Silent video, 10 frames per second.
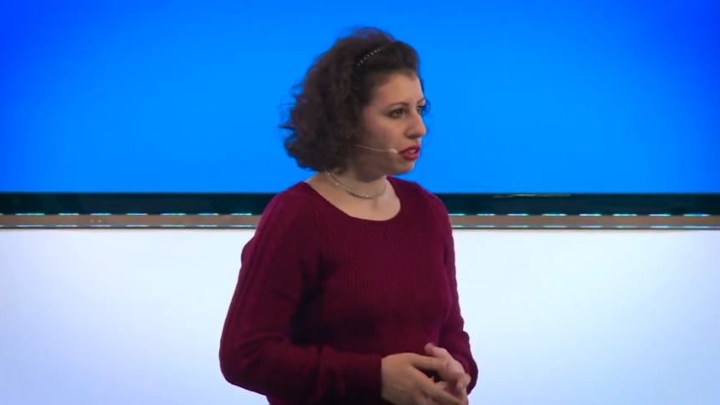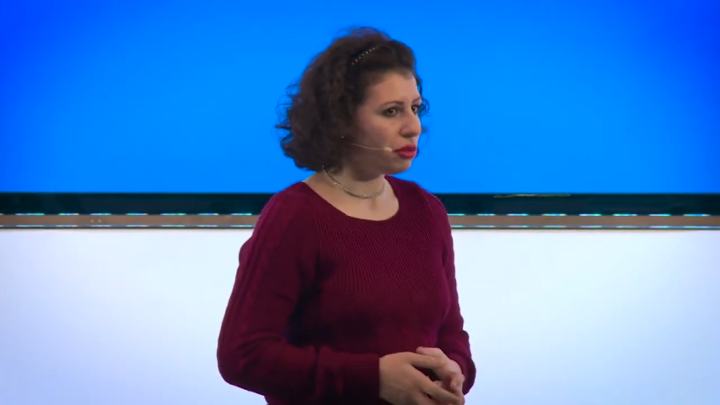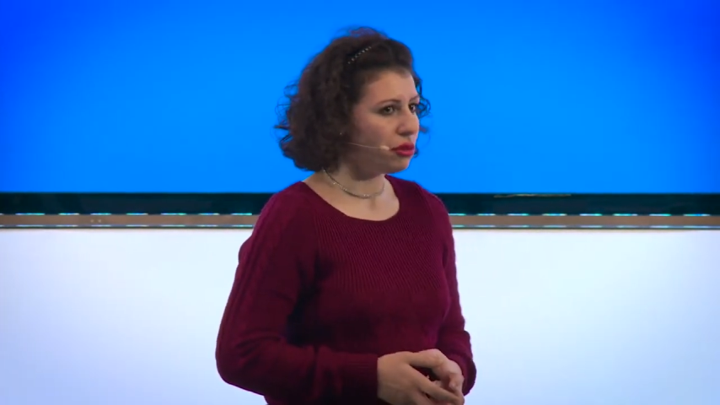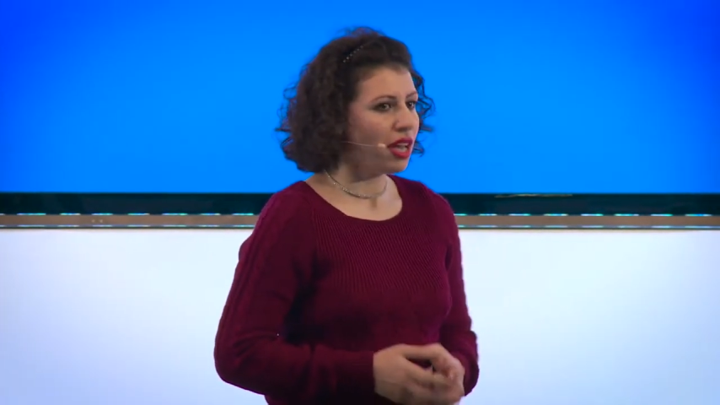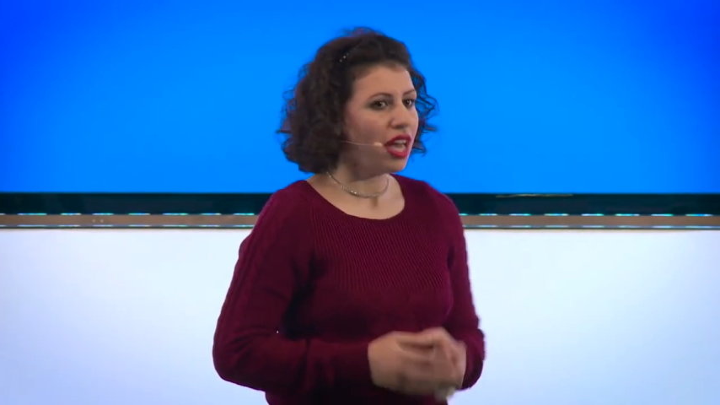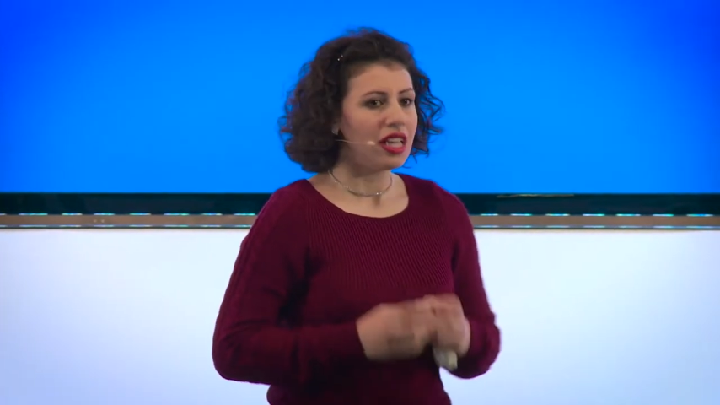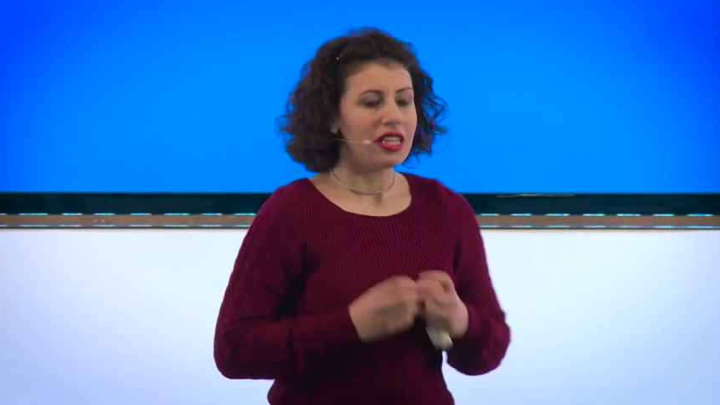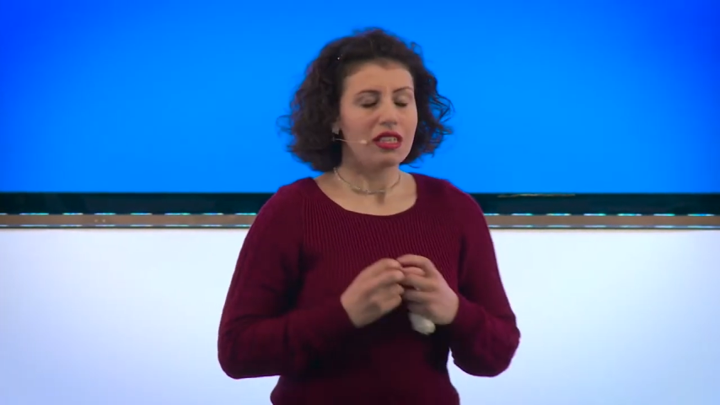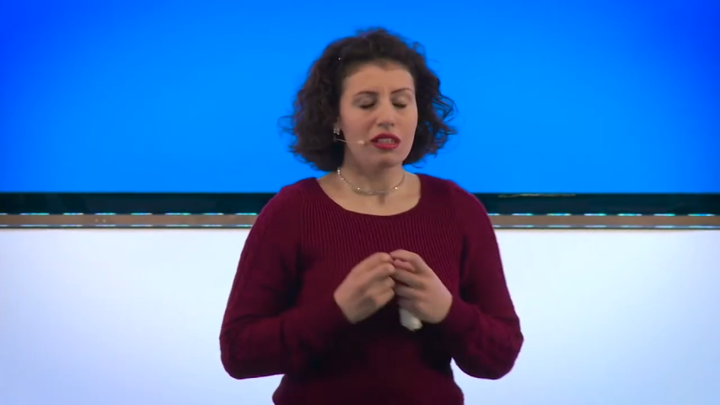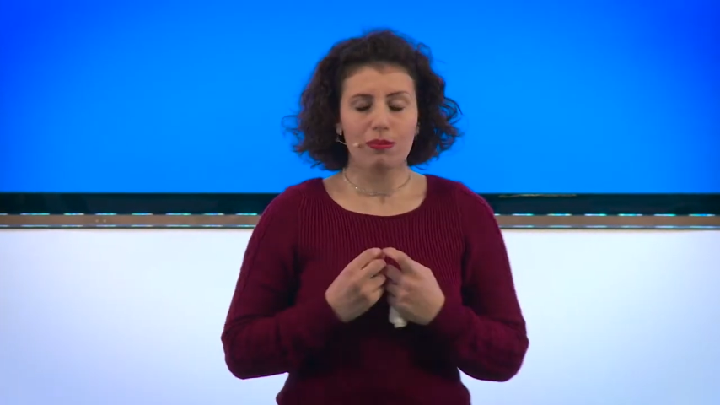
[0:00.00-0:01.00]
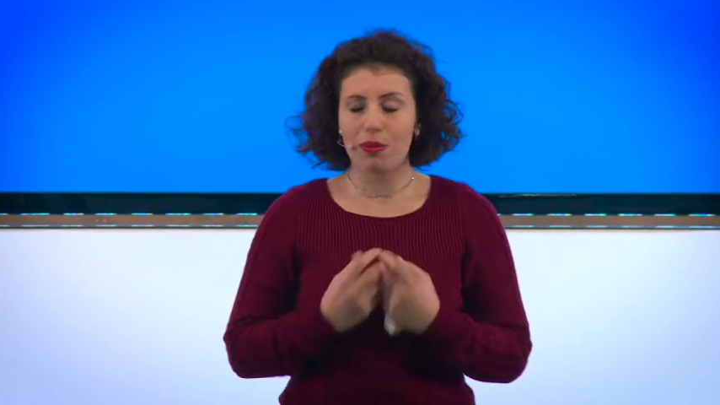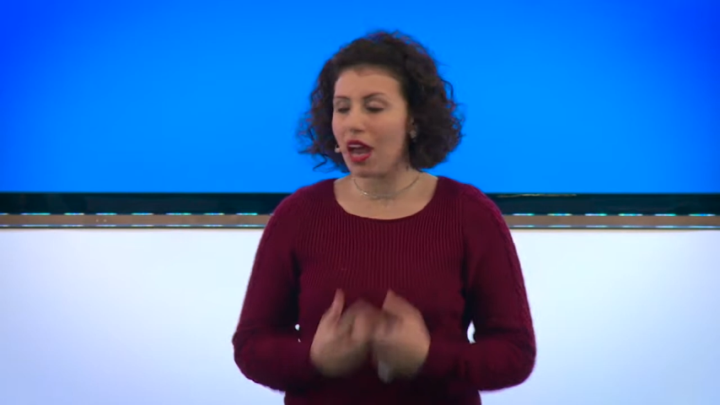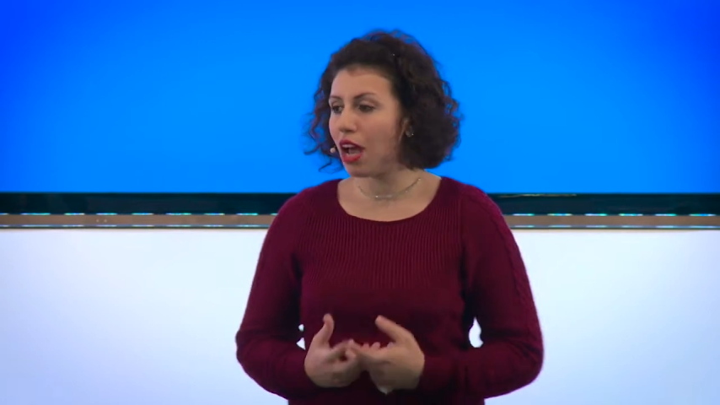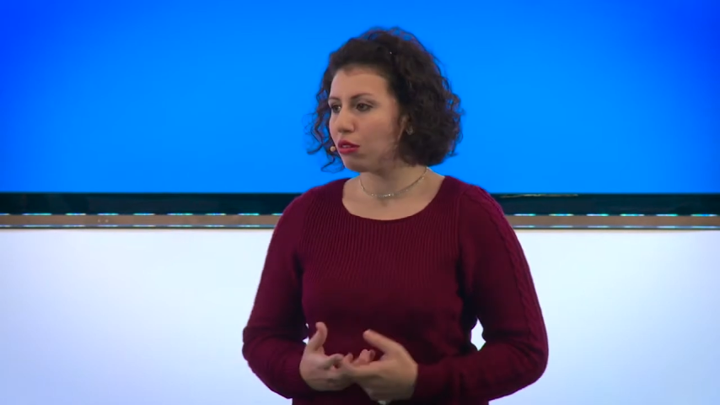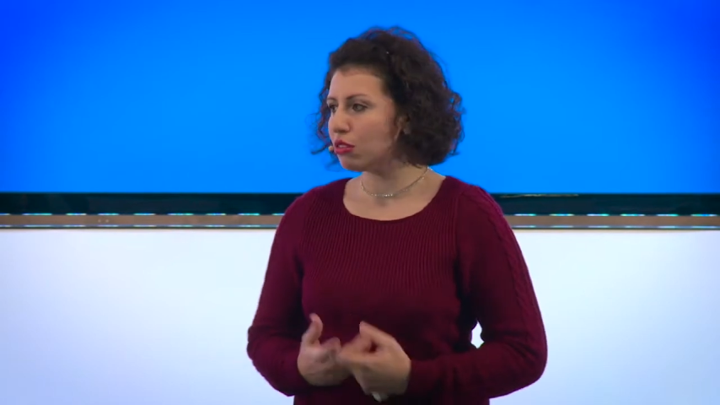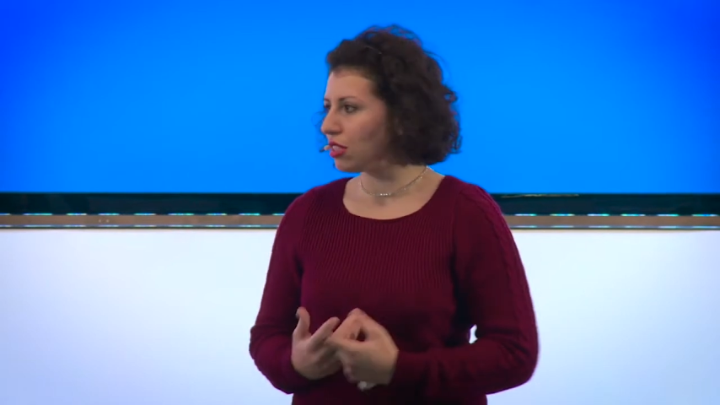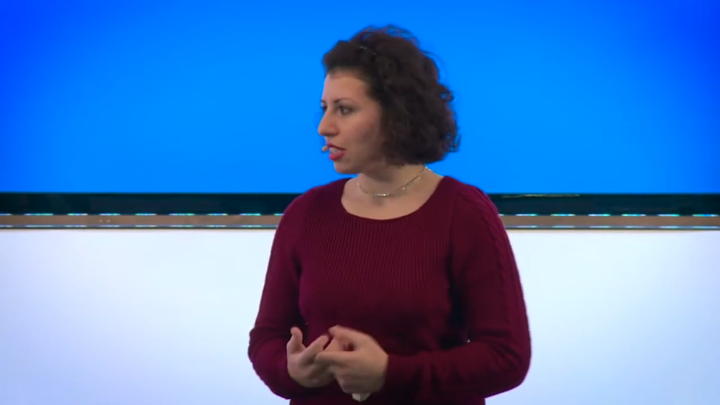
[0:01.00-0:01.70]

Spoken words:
you, proud to